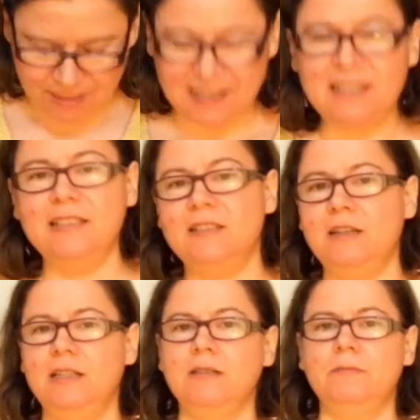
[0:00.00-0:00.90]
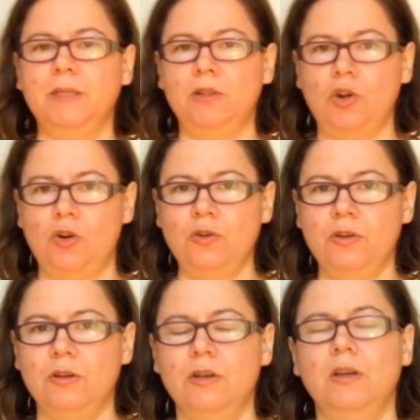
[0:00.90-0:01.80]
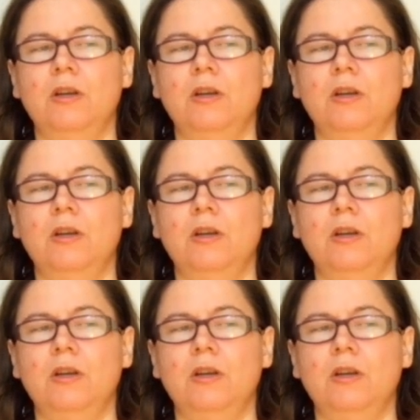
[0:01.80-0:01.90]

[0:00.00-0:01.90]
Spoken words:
it. It is a little bit long.